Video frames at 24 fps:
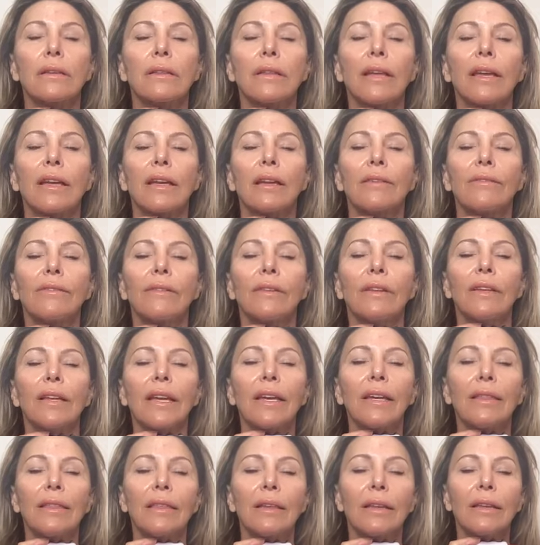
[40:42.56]
Think of
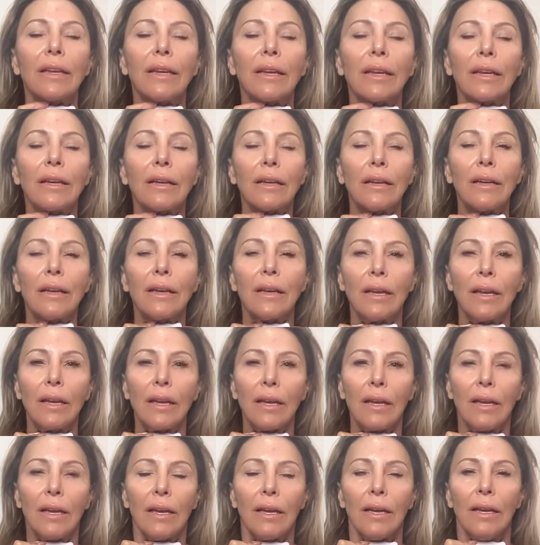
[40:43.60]
lengthening
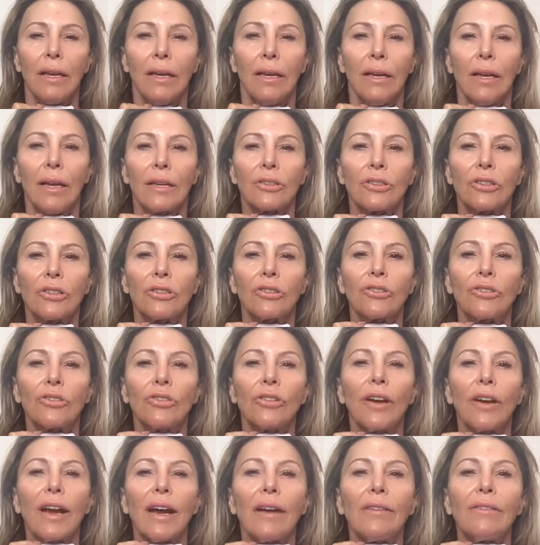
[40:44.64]
as you're
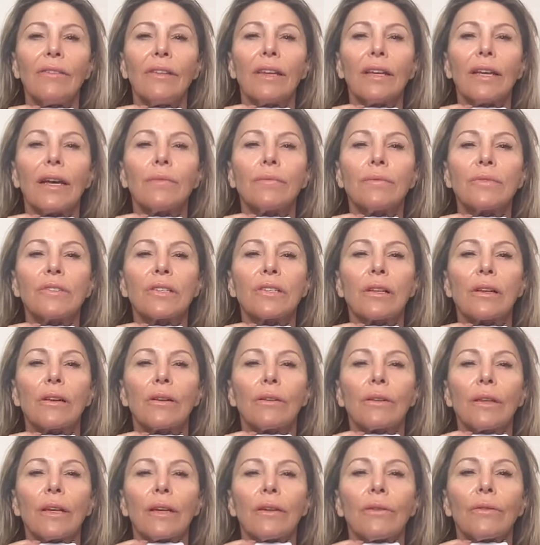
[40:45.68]
traveling up
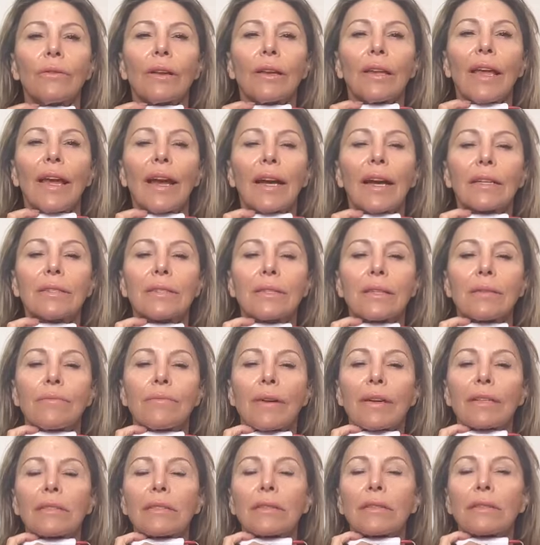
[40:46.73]
slowly. Relax the
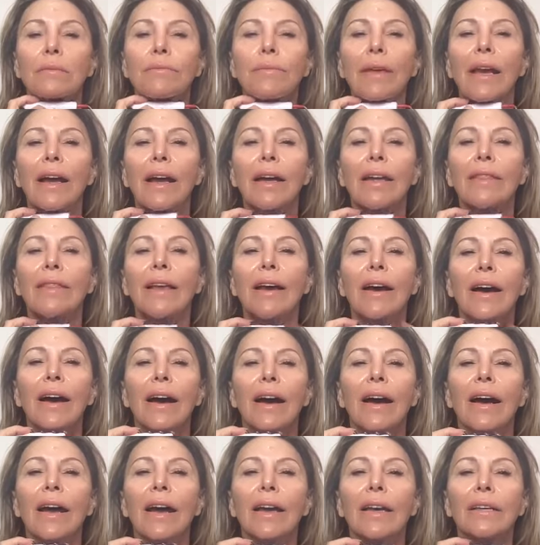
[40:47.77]
muscles behind the
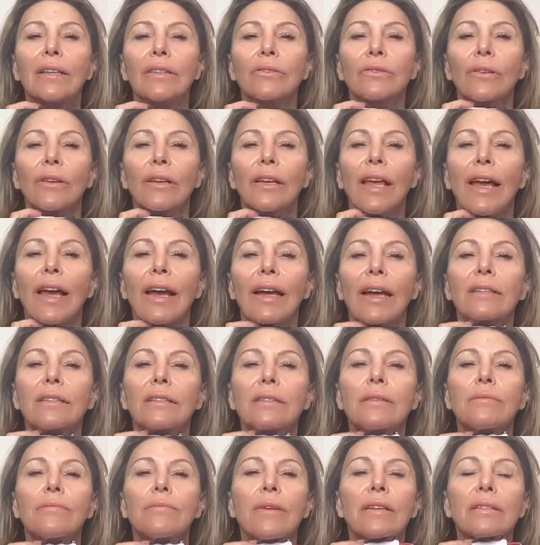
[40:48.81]
eyes, relax
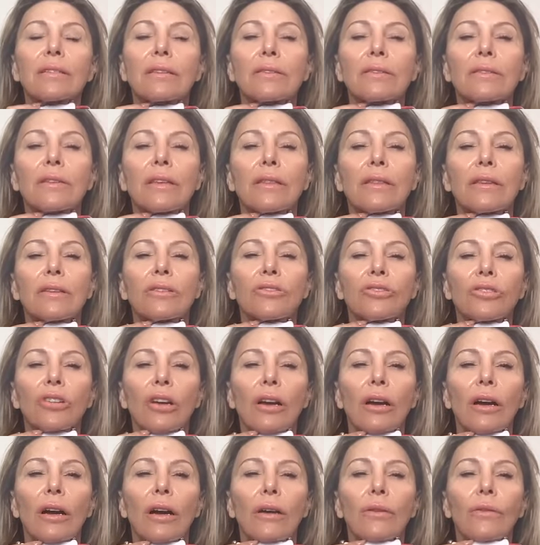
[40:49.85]
the muscles in the
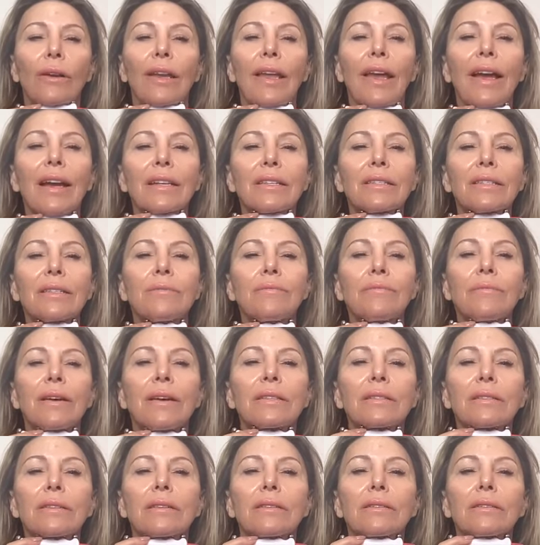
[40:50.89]
jaw, relax the
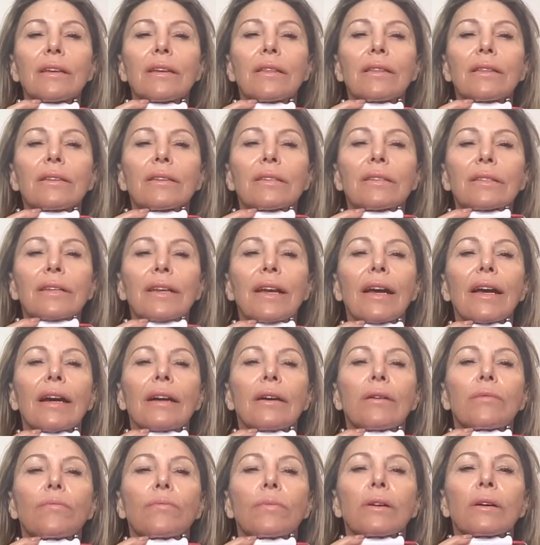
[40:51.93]
muscles in the
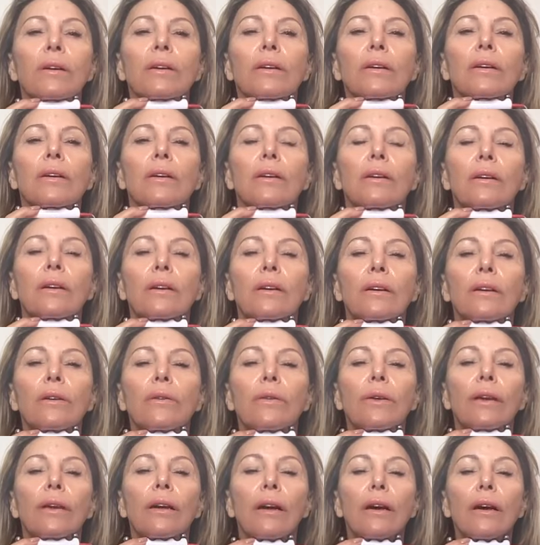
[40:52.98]
scalp,
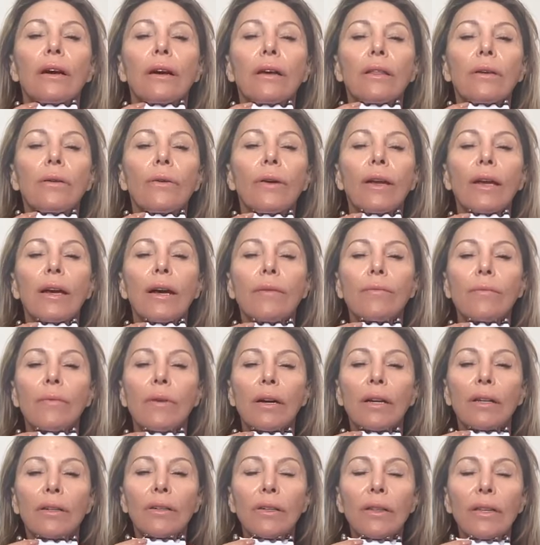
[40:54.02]
going all the way up
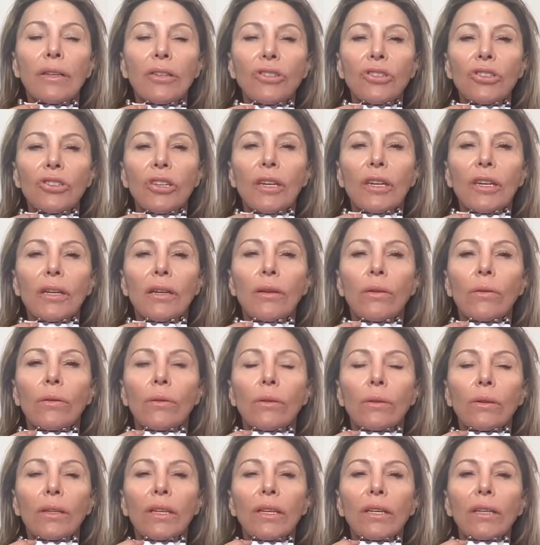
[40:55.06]
under the chin,
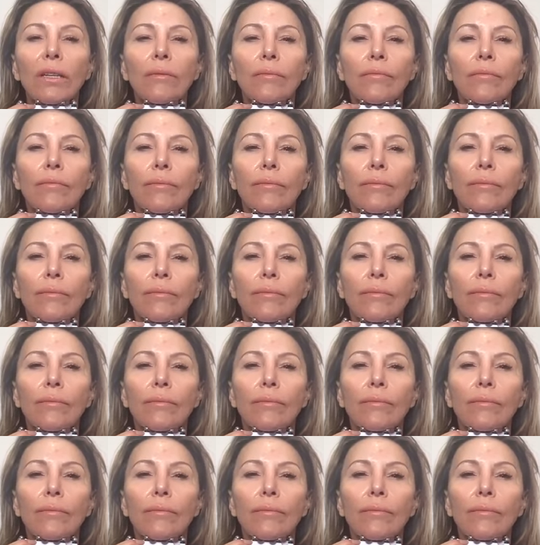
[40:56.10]
holding,